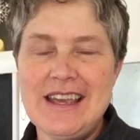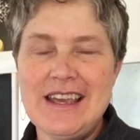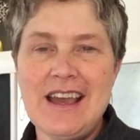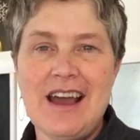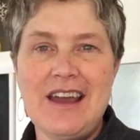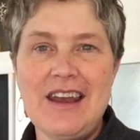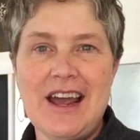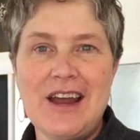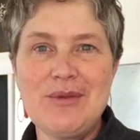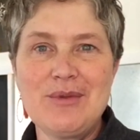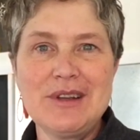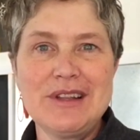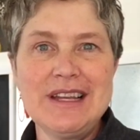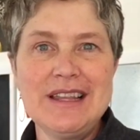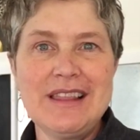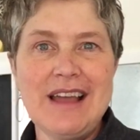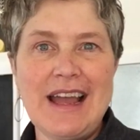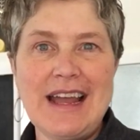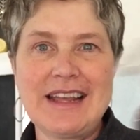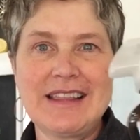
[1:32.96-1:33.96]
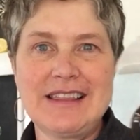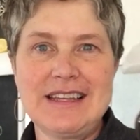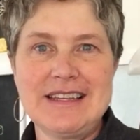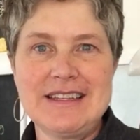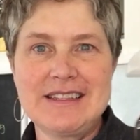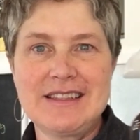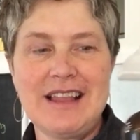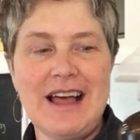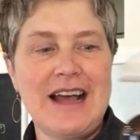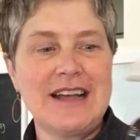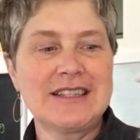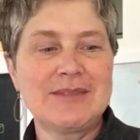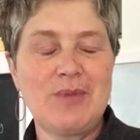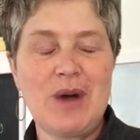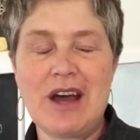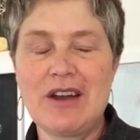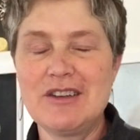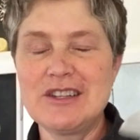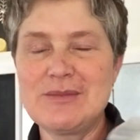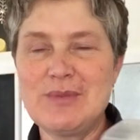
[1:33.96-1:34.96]
And I really like these glass
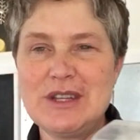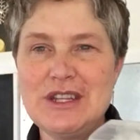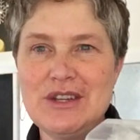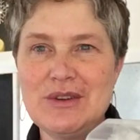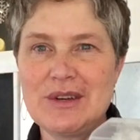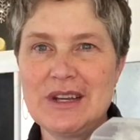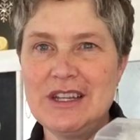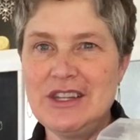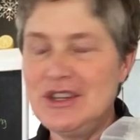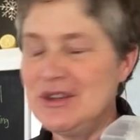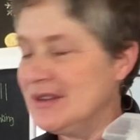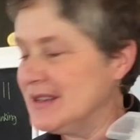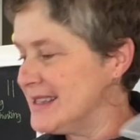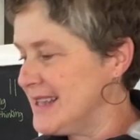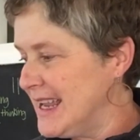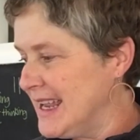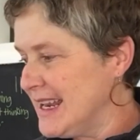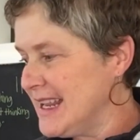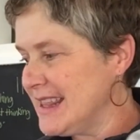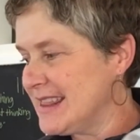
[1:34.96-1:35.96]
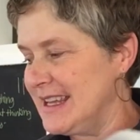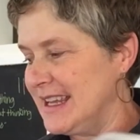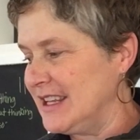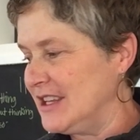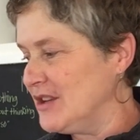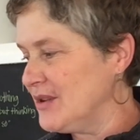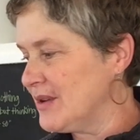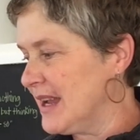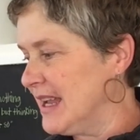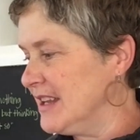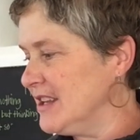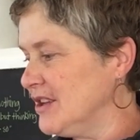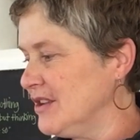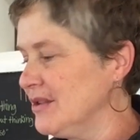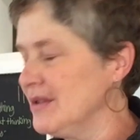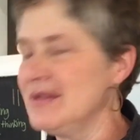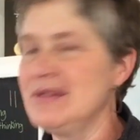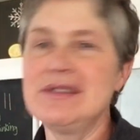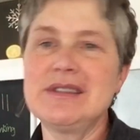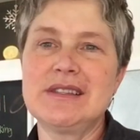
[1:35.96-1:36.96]
bottles, but you can use anything. You can
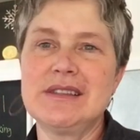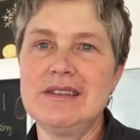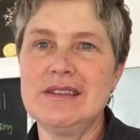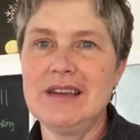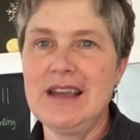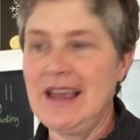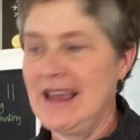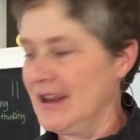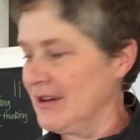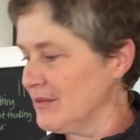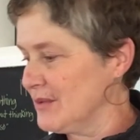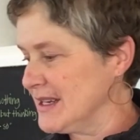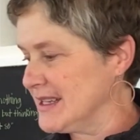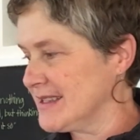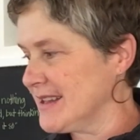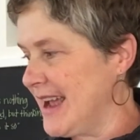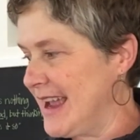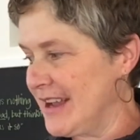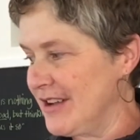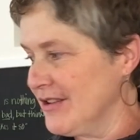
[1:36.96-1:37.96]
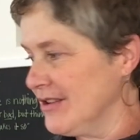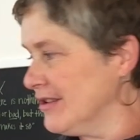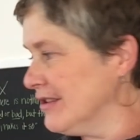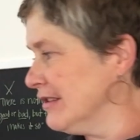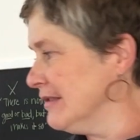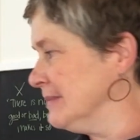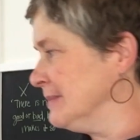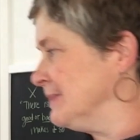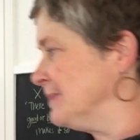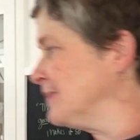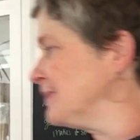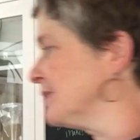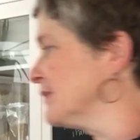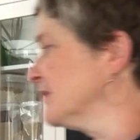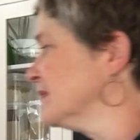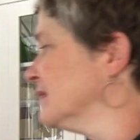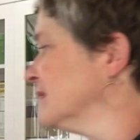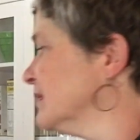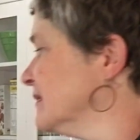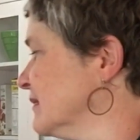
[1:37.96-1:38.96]
use and recycle
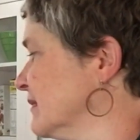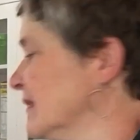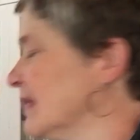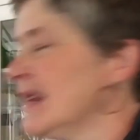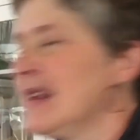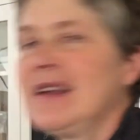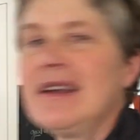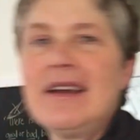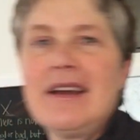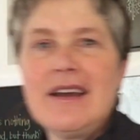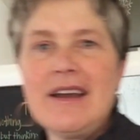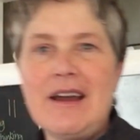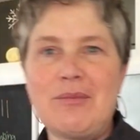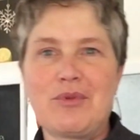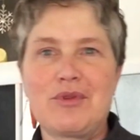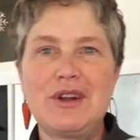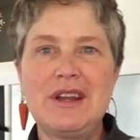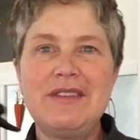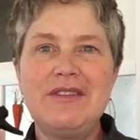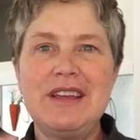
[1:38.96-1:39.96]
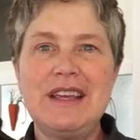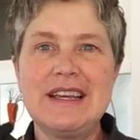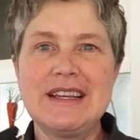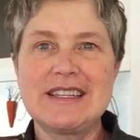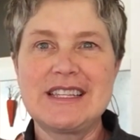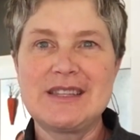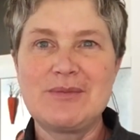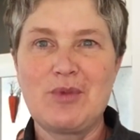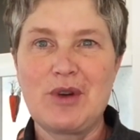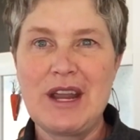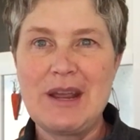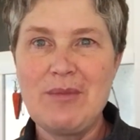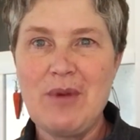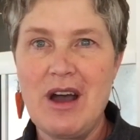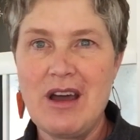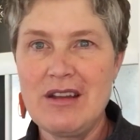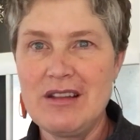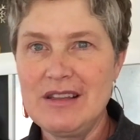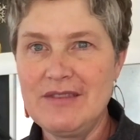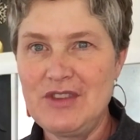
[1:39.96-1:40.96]
a previous spray
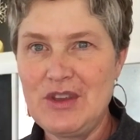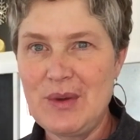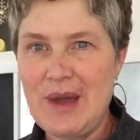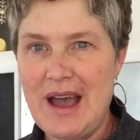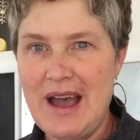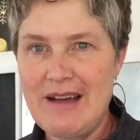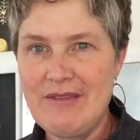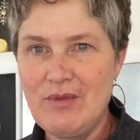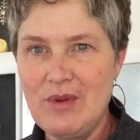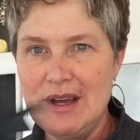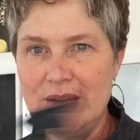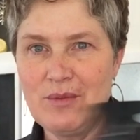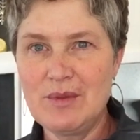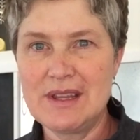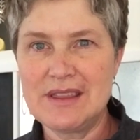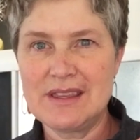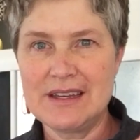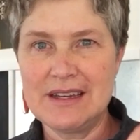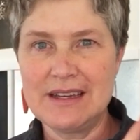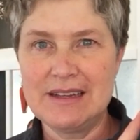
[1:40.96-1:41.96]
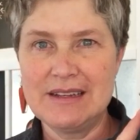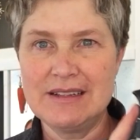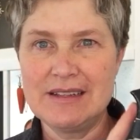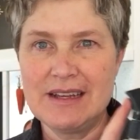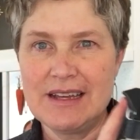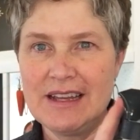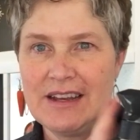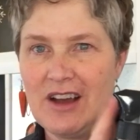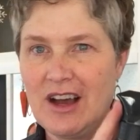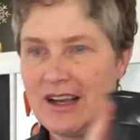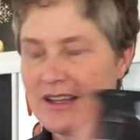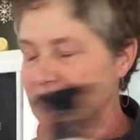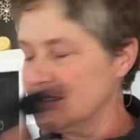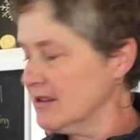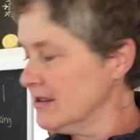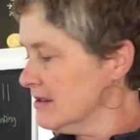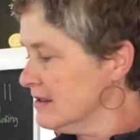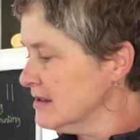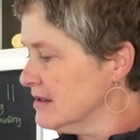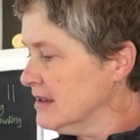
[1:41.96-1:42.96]
bottle if you have one with a
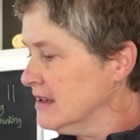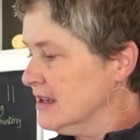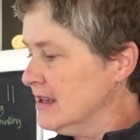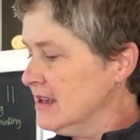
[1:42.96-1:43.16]
nozzle.